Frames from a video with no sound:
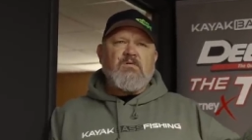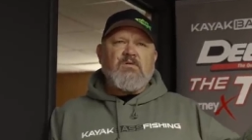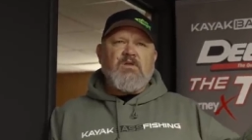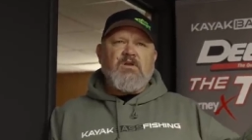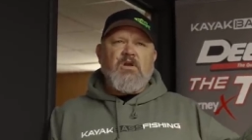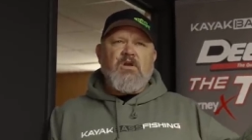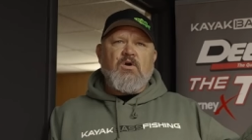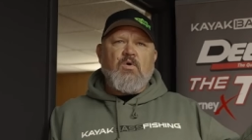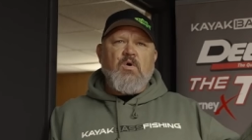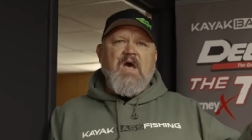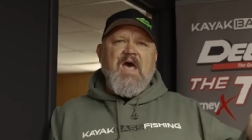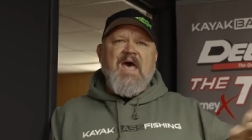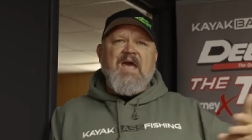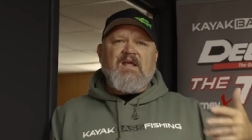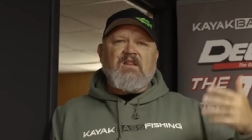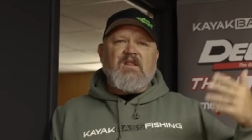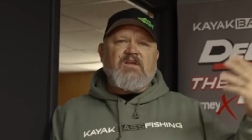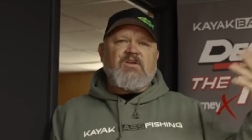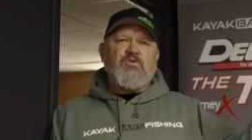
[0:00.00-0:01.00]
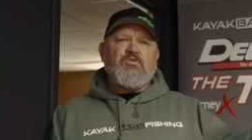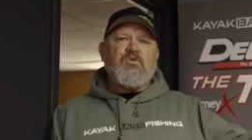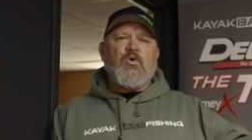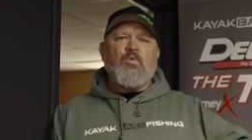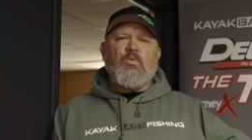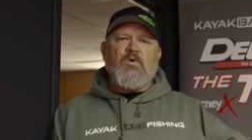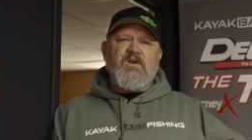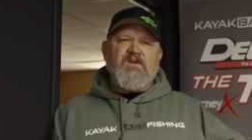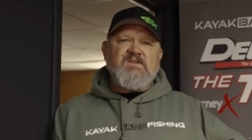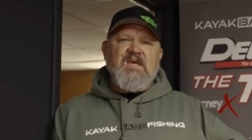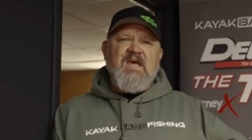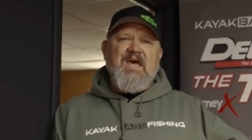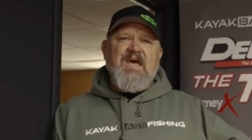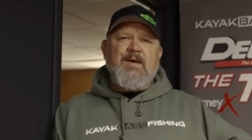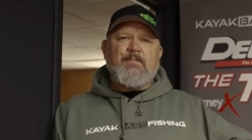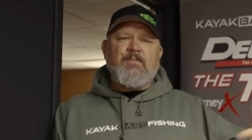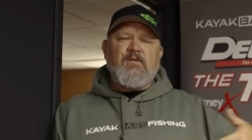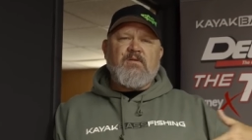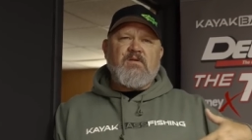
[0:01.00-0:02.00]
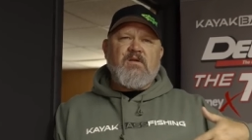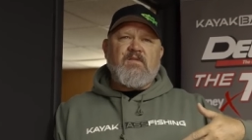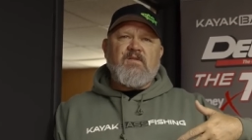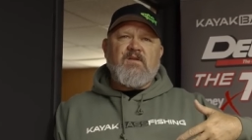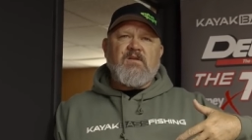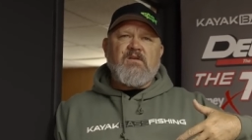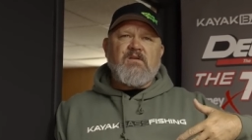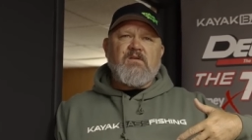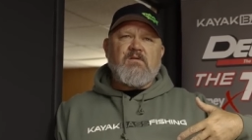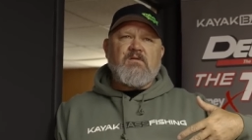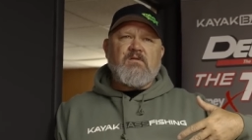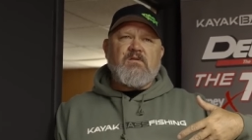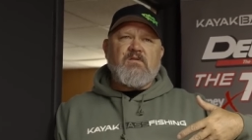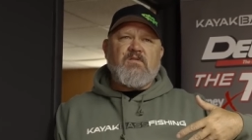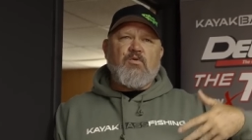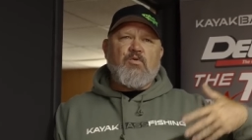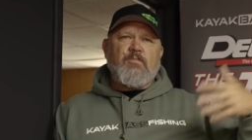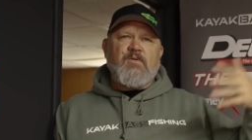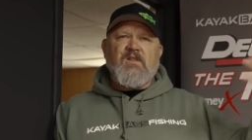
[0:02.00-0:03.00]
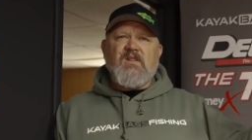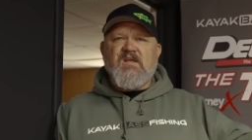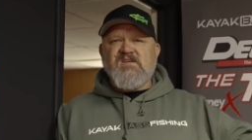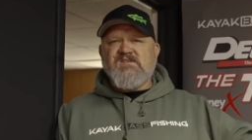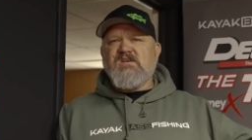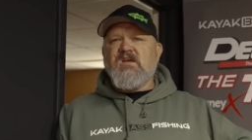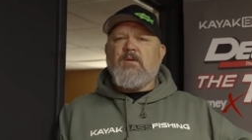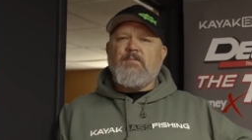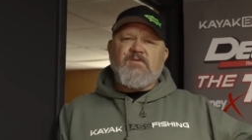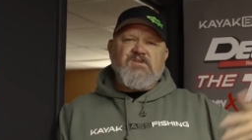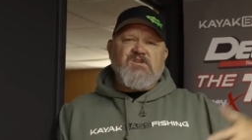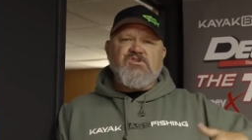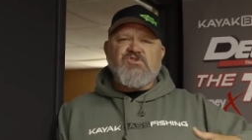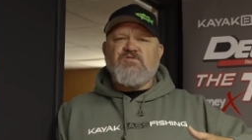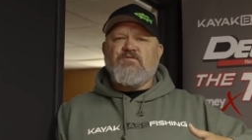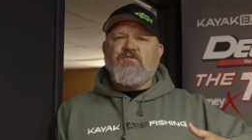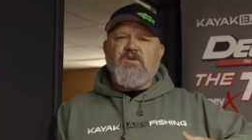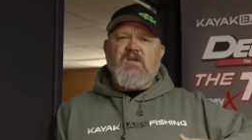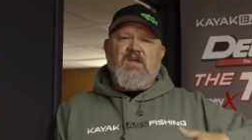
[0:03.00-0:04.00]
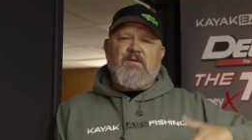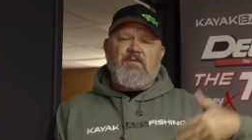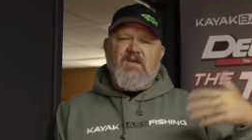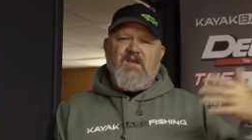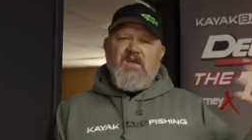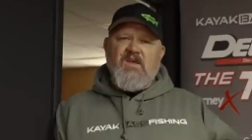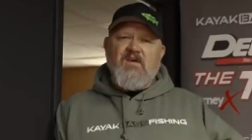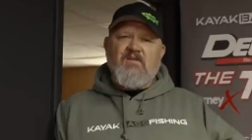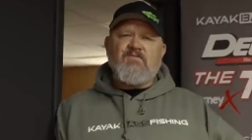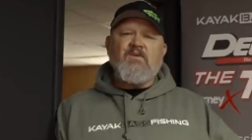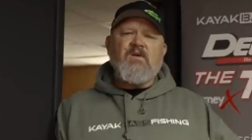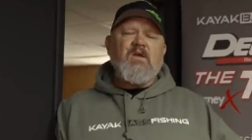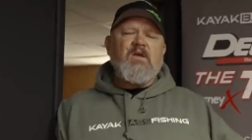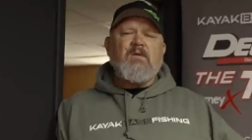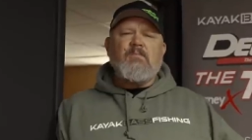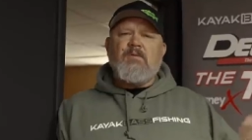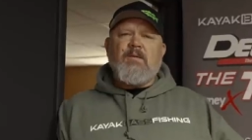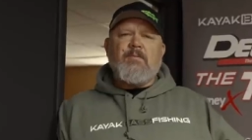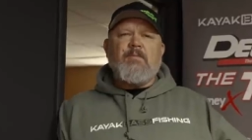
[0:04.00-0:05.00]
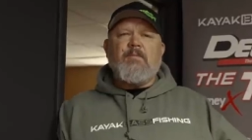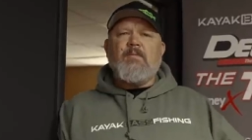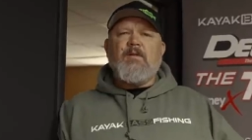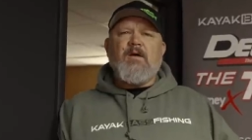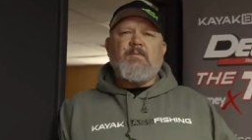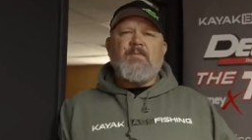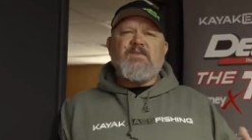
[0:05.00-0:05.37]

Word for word: you know, act like you don't want it to happen, and then there would be less competition for KBF, blah, blah, blah.